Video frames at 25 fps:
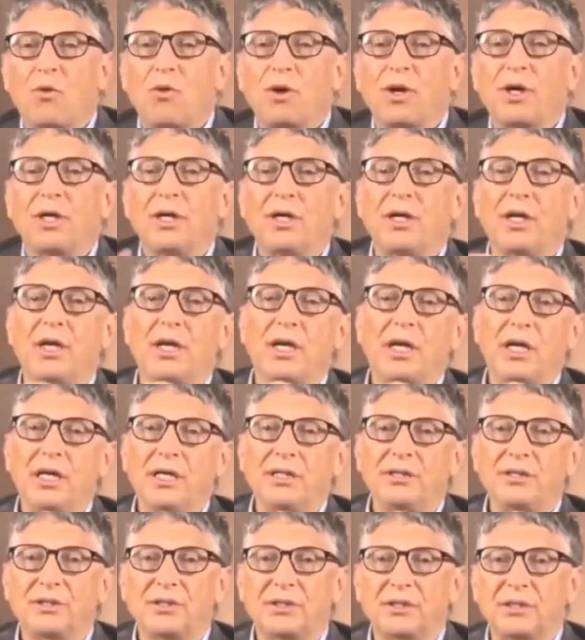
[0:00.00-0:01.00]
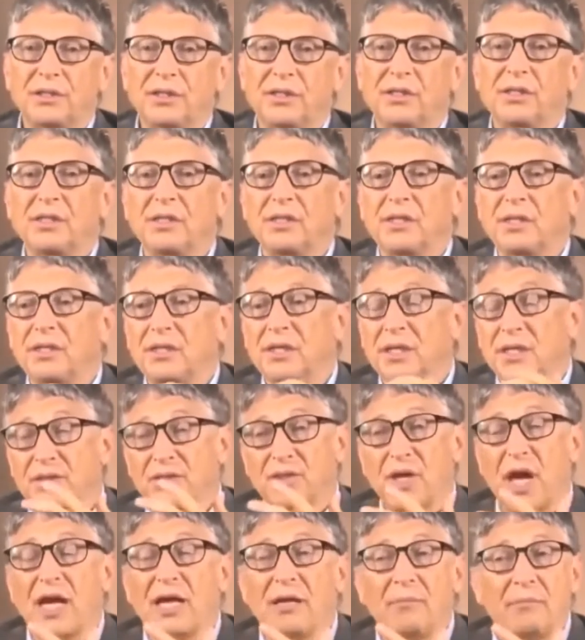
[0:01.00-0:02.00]
Bitcoin is
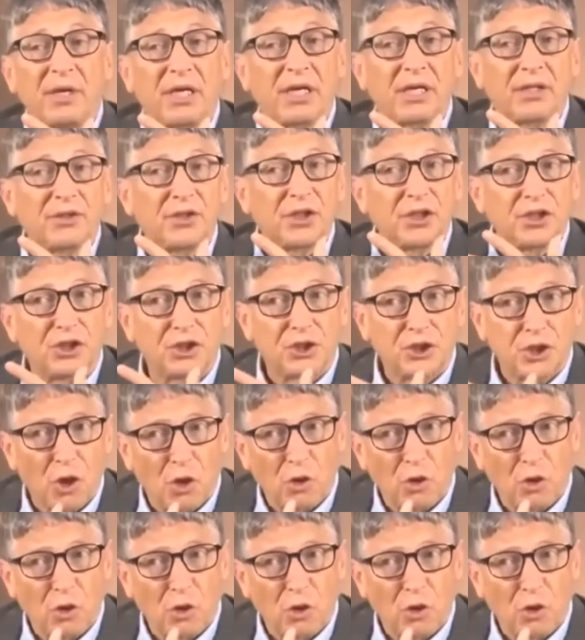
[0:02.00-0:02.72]
exciting because